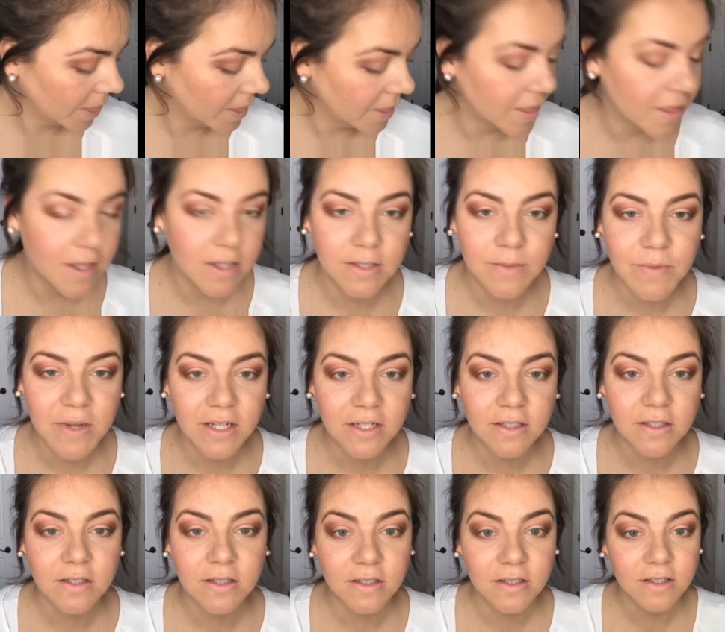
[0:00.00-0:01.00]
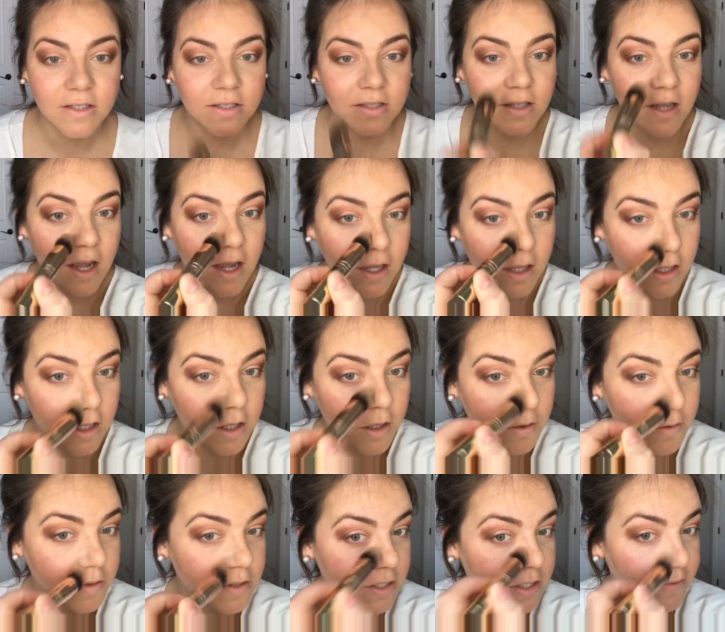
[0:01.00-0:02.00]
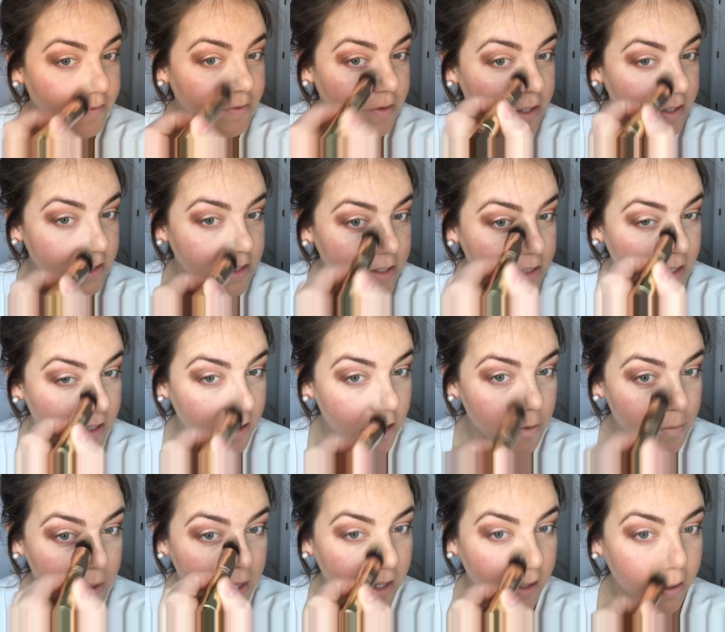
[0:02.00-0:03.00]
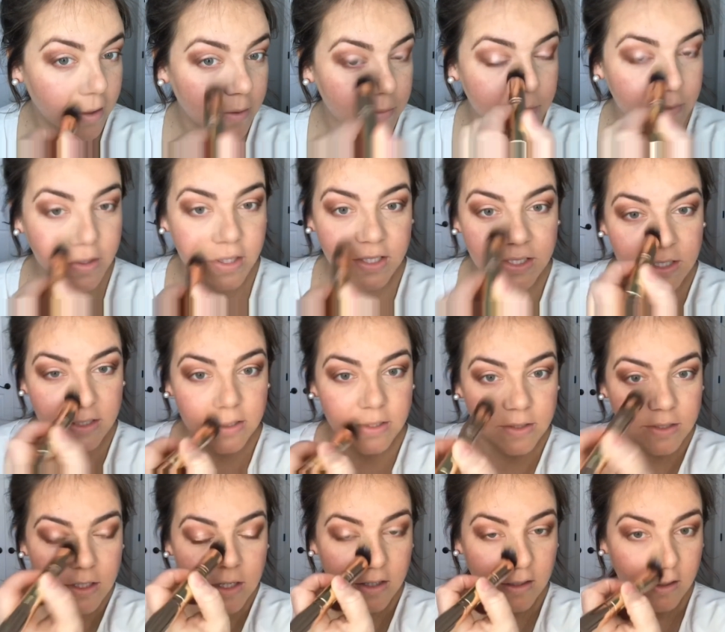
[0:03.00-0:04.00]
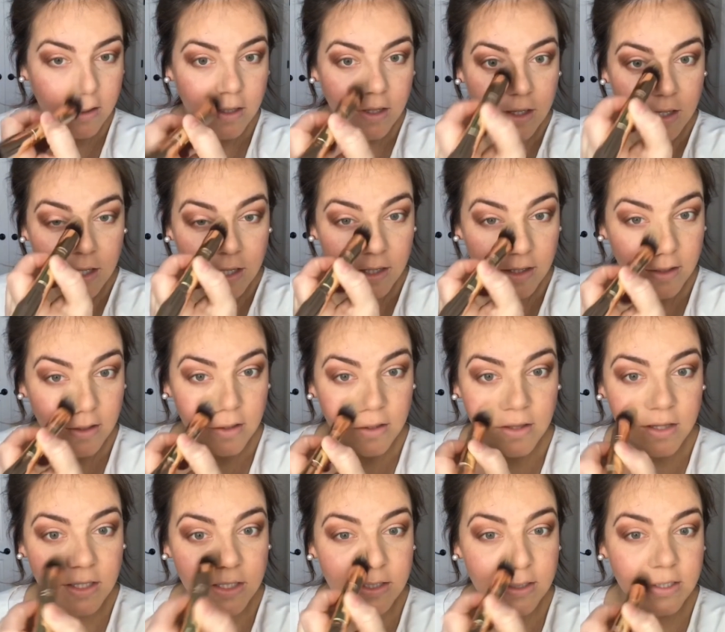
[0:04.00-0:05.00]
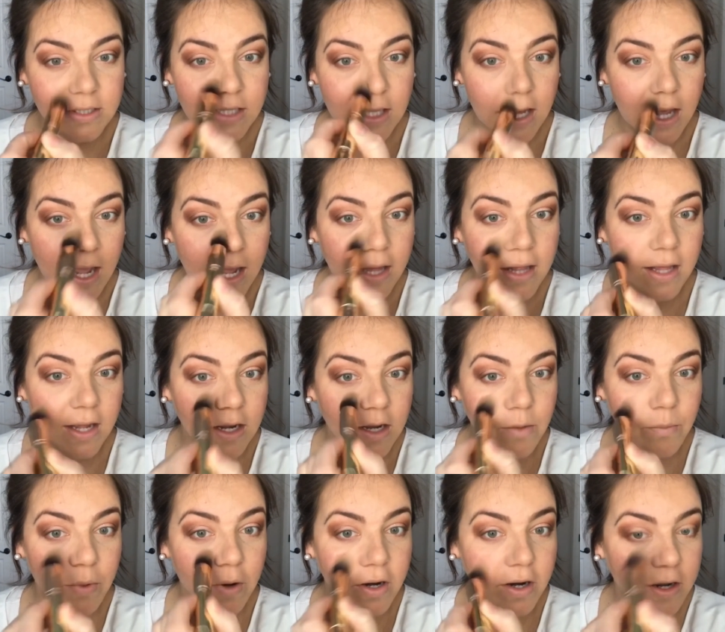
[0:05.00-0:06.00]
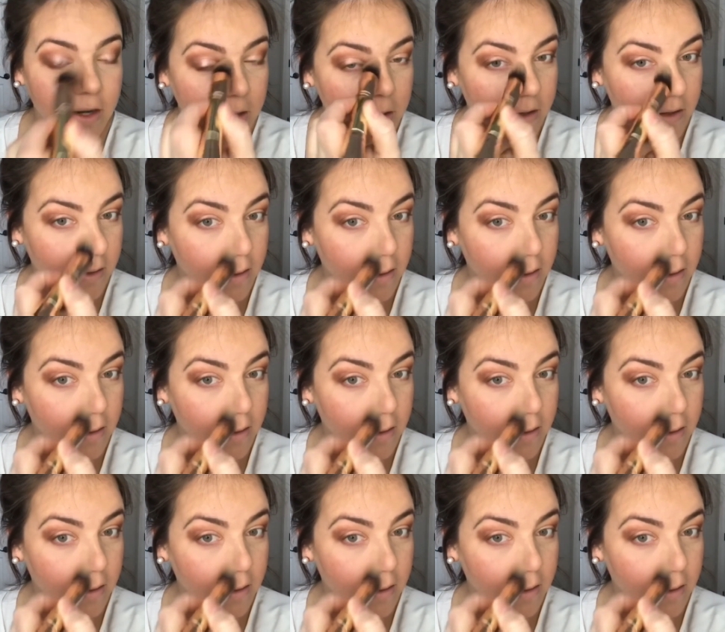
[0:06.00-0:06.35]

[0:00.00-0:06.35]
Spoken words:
This makes a huge difference in your makeup. This is the highlighting part.